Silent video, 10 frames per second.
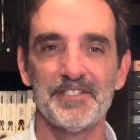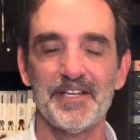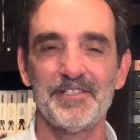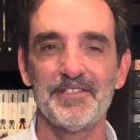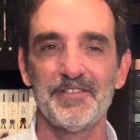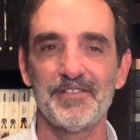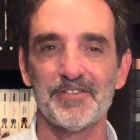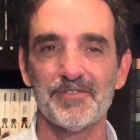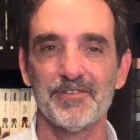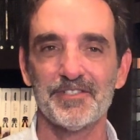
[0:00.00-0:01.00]
States and
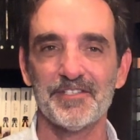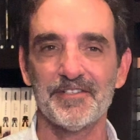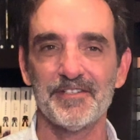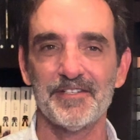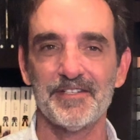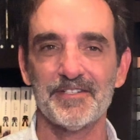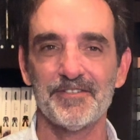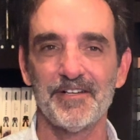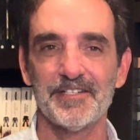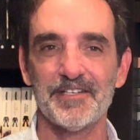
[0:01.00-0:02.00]
industrial,
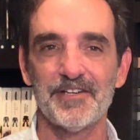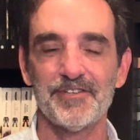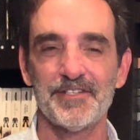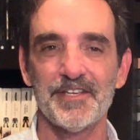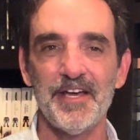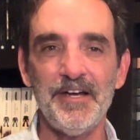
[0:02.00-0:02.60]
industrialized countries,